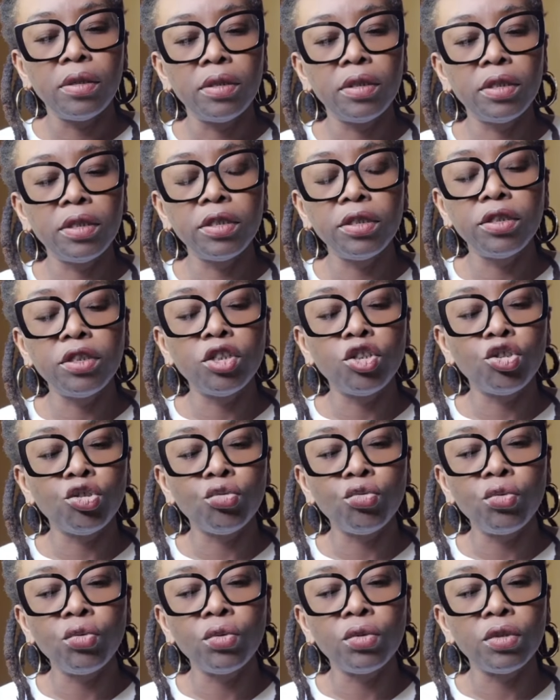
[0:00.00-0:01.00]
This is the
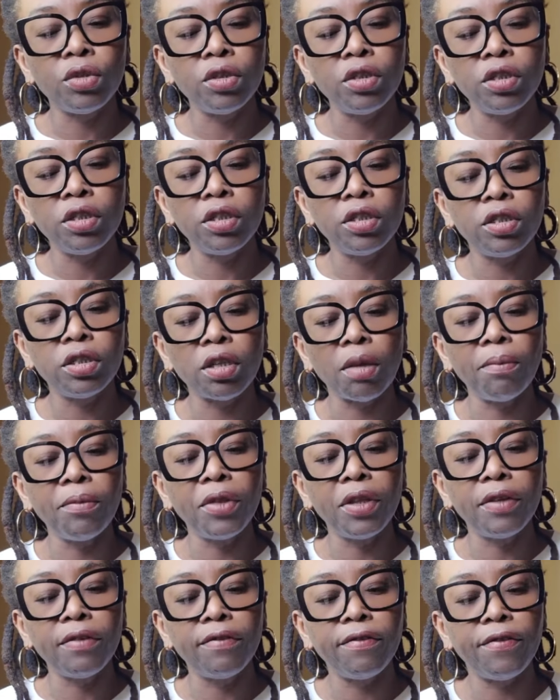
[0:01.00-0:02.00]
truth. This is
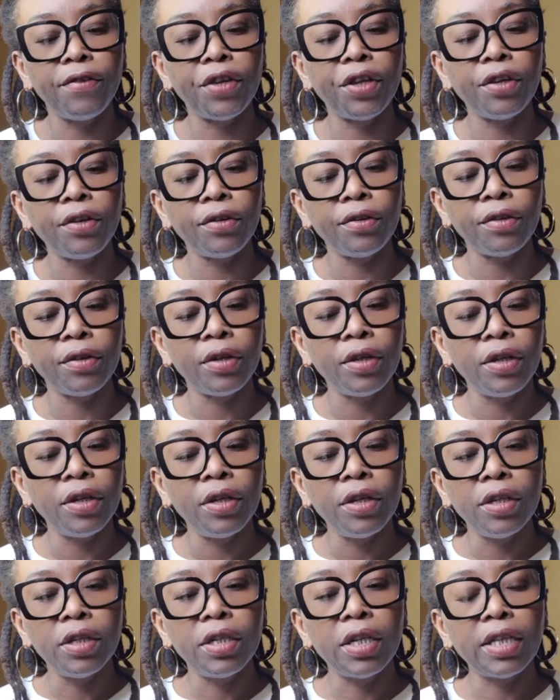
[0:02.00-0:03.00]
something fear
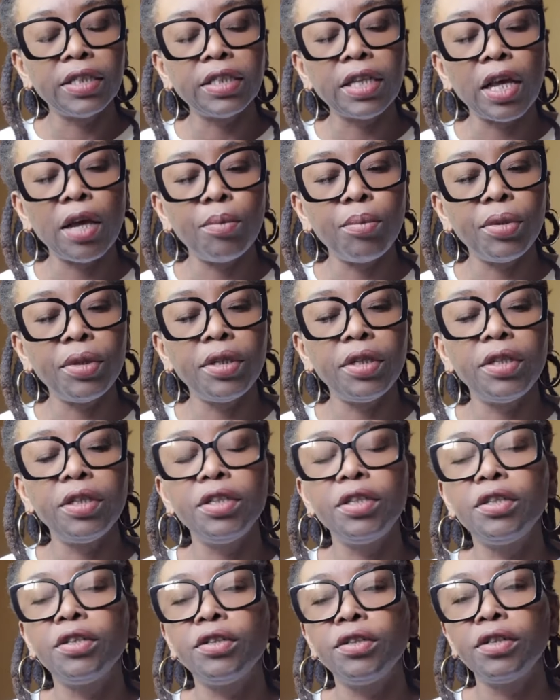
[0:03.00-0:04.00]
that's happening
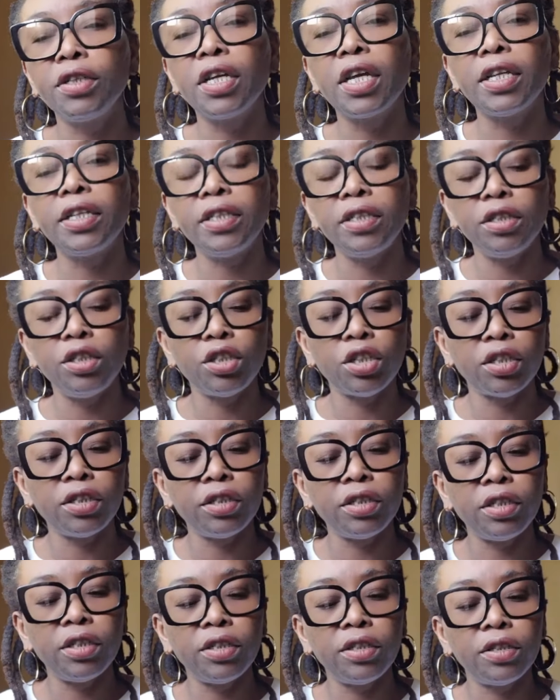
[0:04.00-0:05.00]
here. You're getting
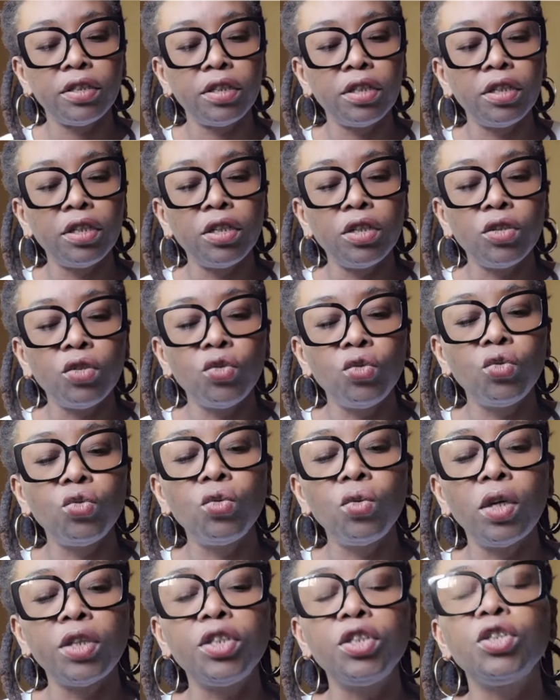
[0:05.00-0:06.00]
justice. Do
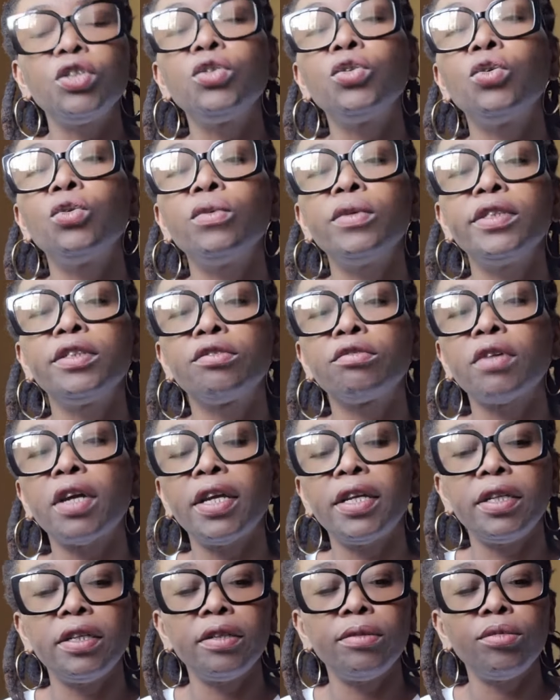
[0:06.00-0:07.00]
what you know is
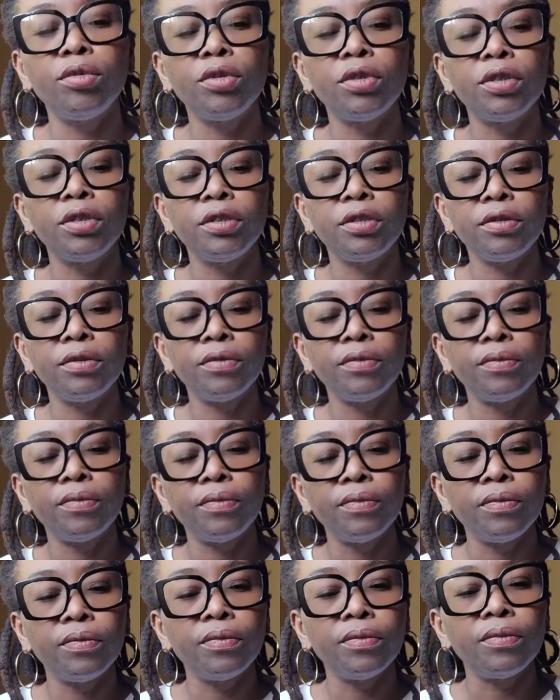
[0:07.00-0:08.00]
right, Libras.
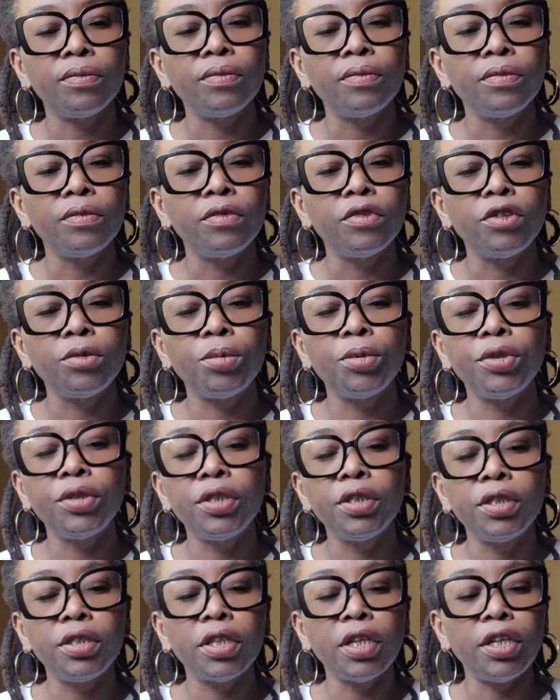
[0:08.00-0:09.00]
Spirit
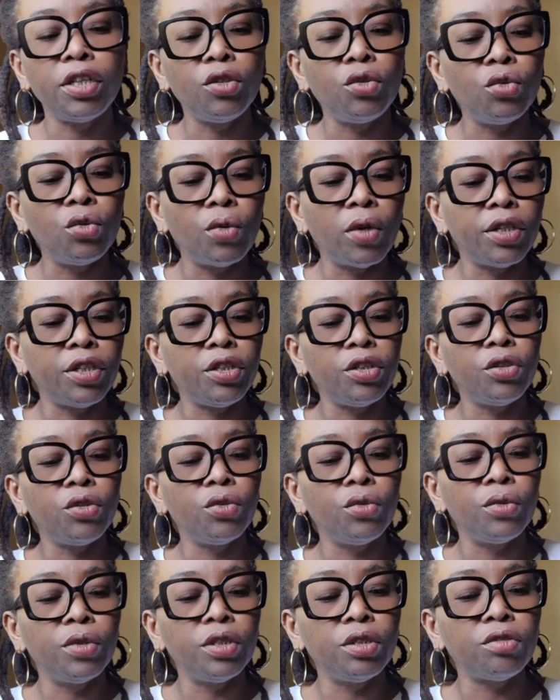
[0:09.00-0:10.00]
is saying do what you
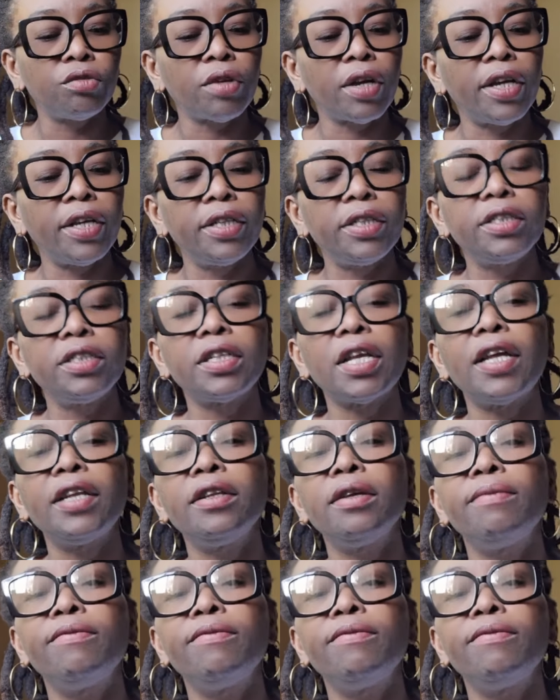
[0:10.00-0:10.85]
know is right. Stand